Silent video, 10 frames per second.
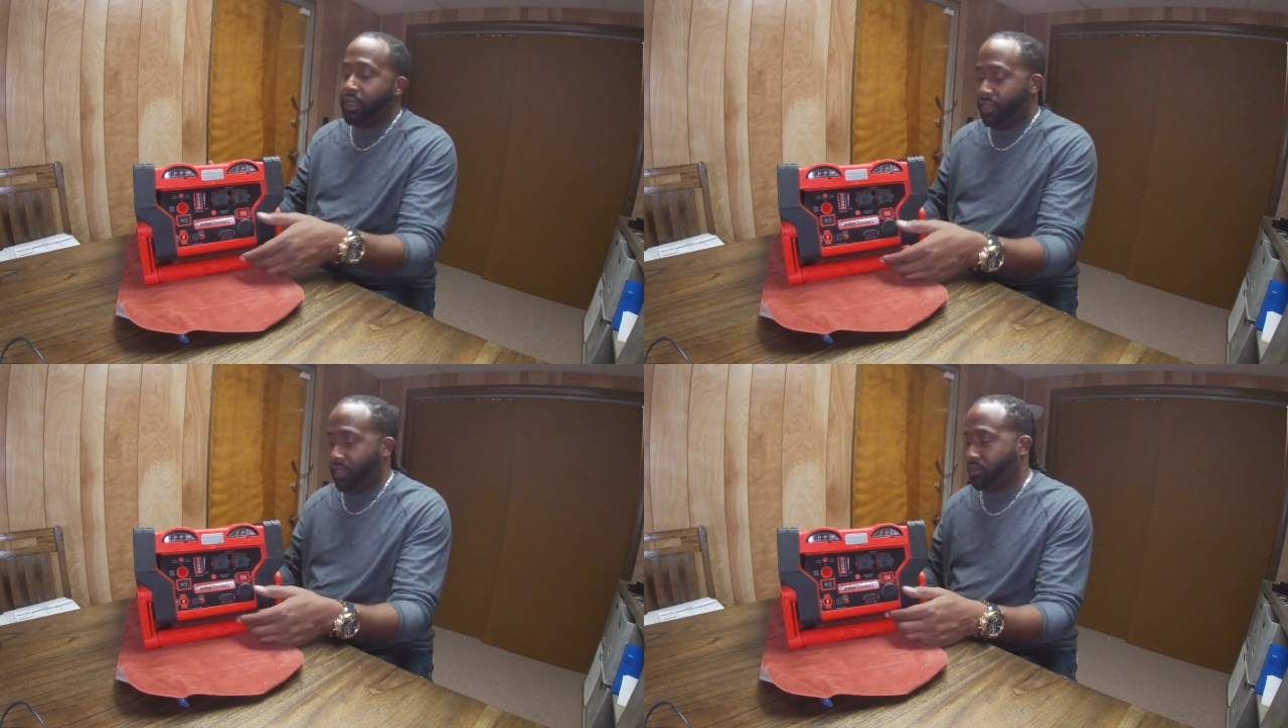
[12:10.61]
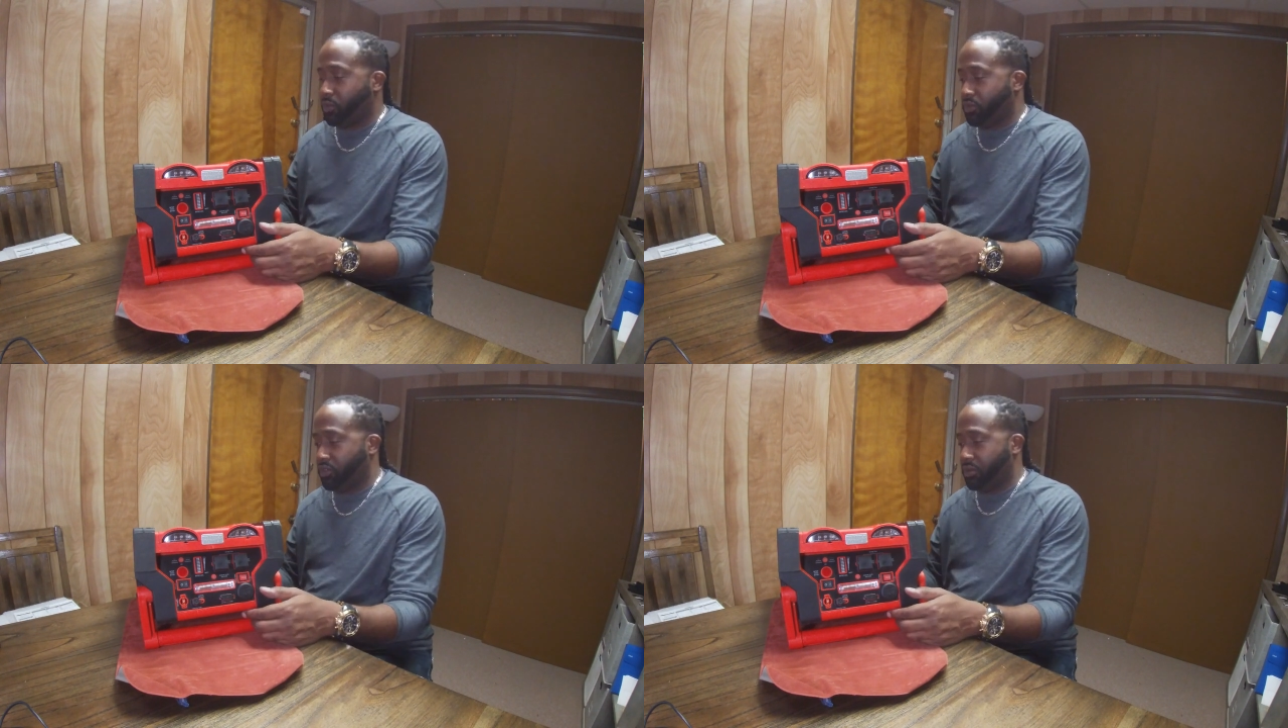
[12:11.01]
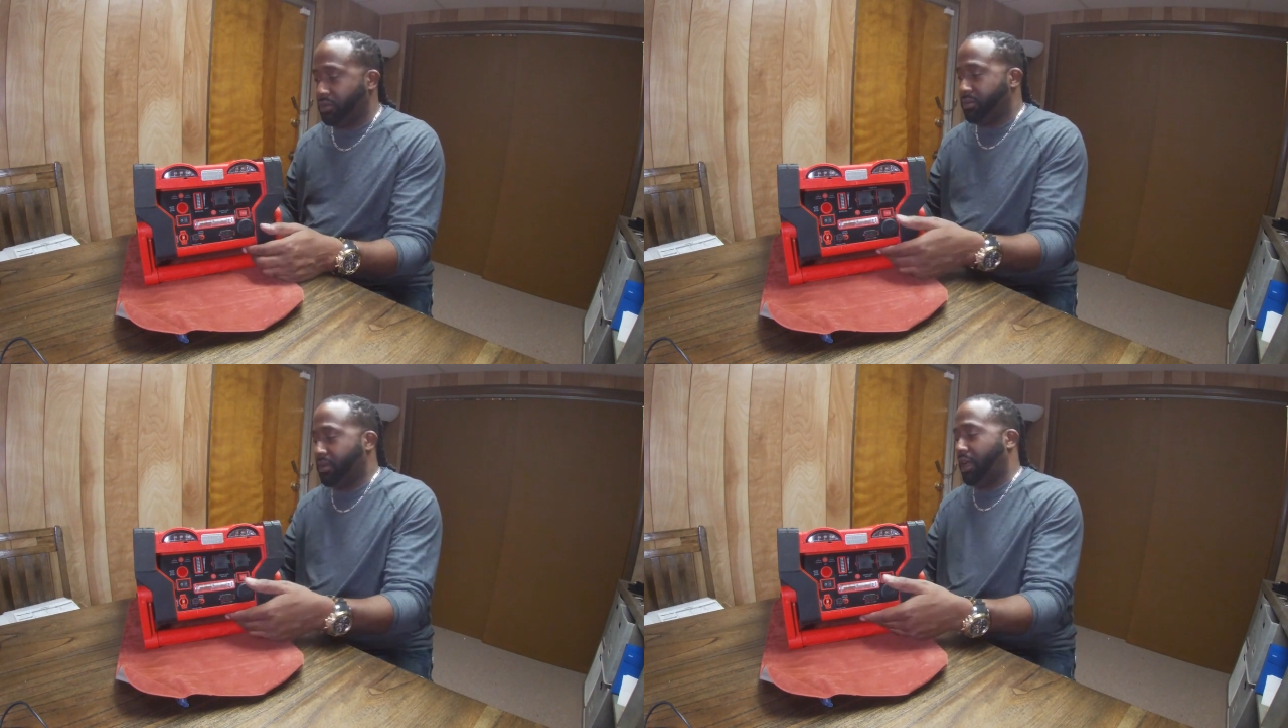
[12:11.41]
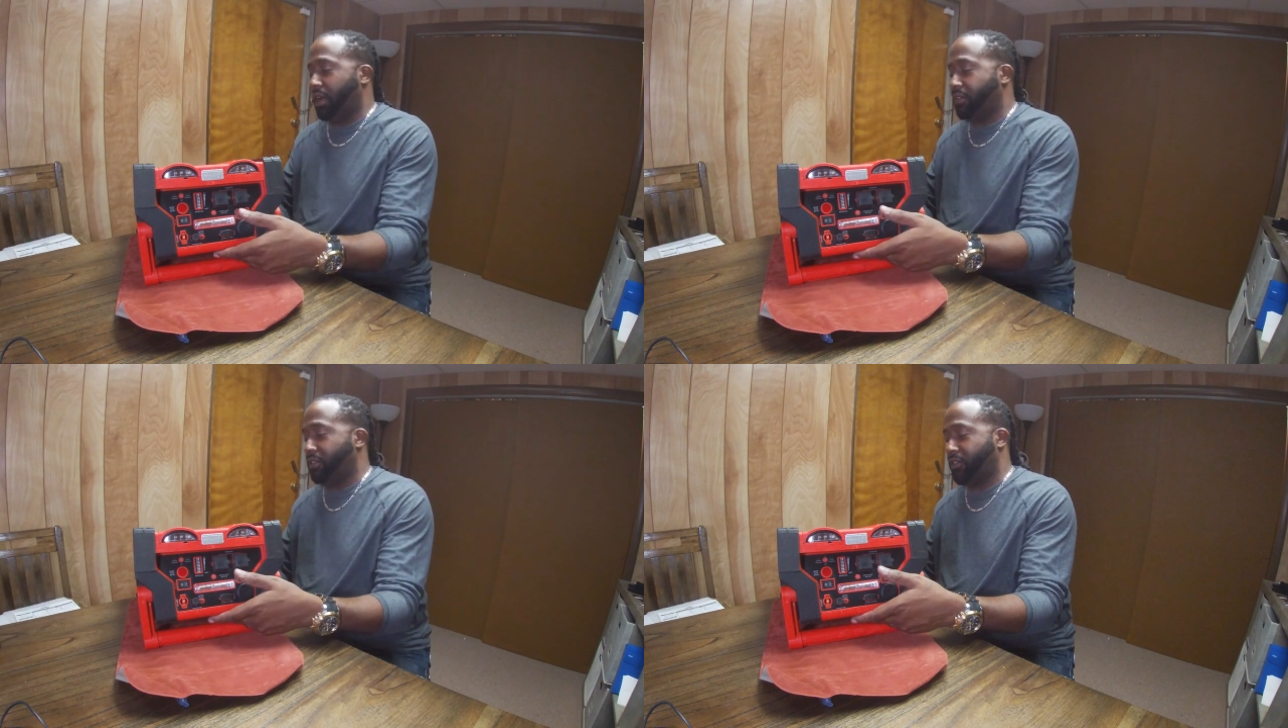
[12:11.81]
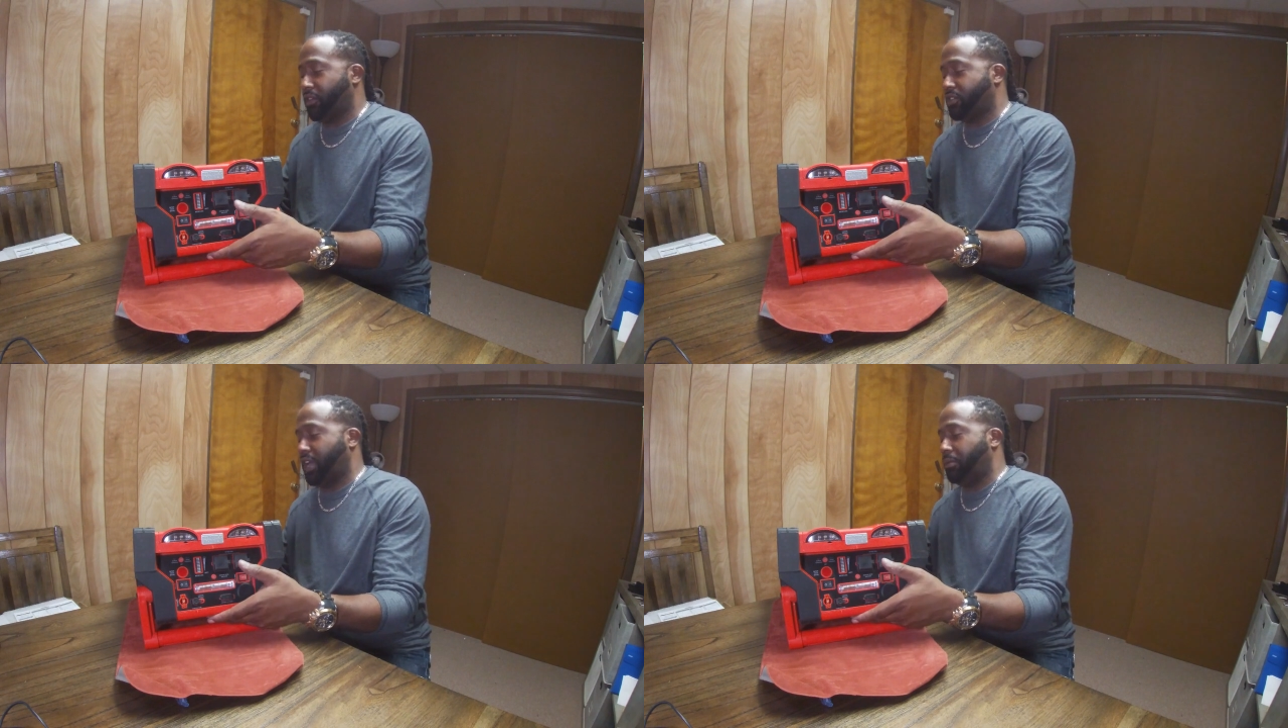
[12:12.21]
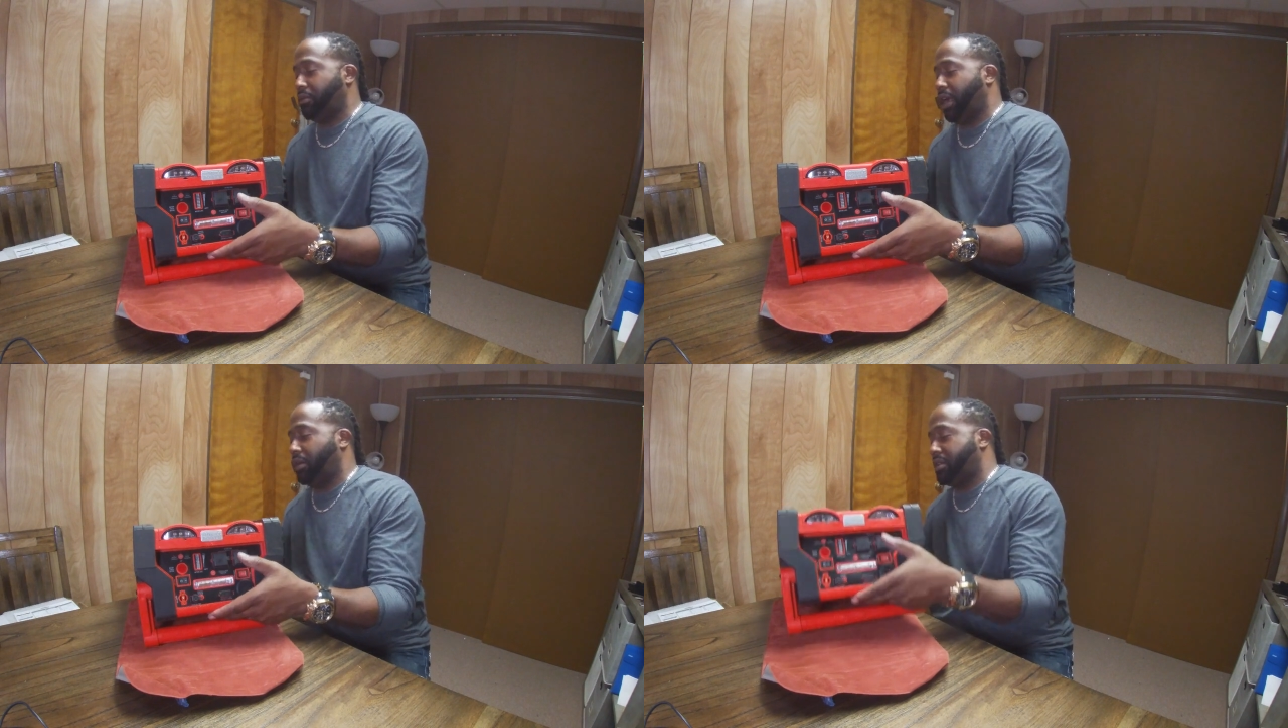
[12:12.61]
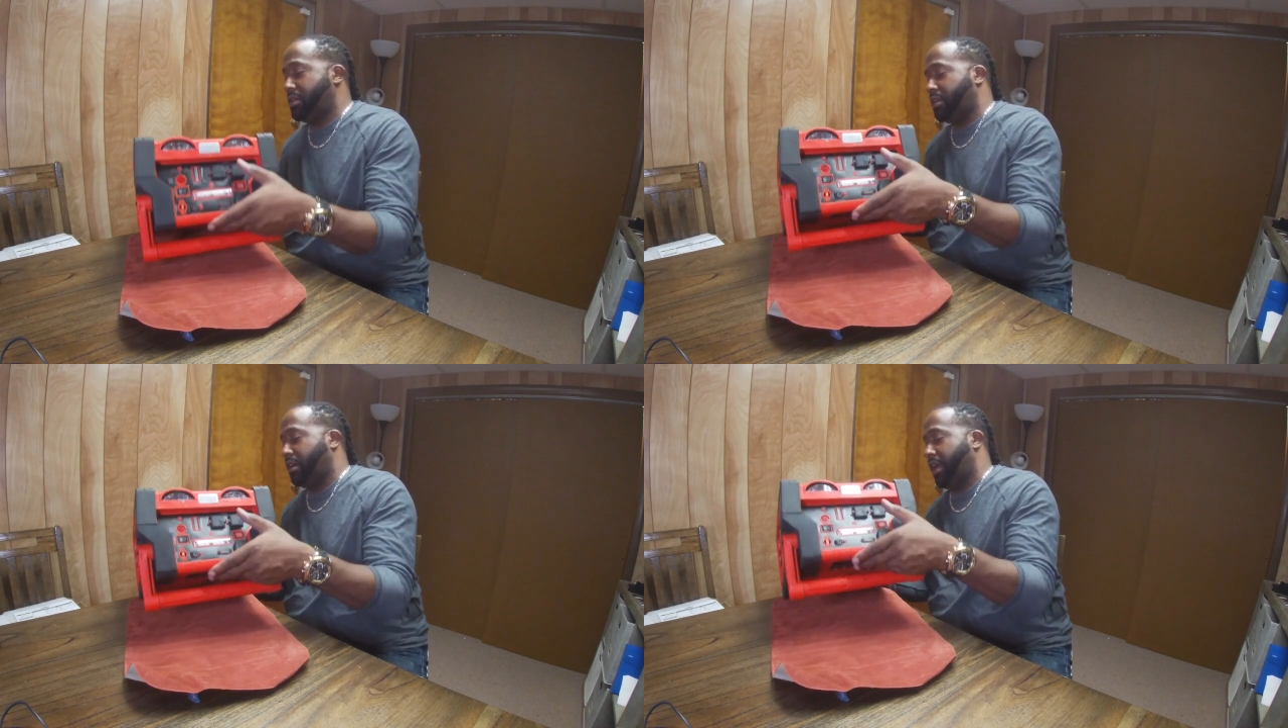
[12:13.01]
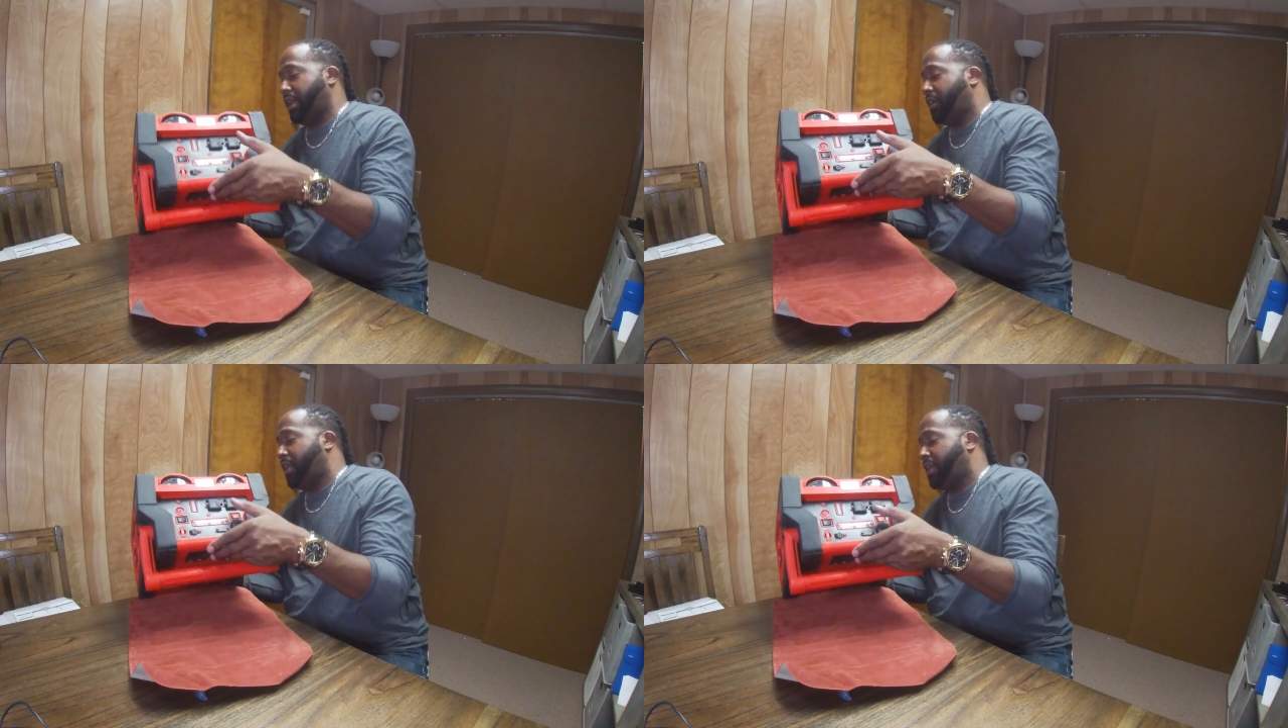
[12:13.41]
this will do for the first time around. All right.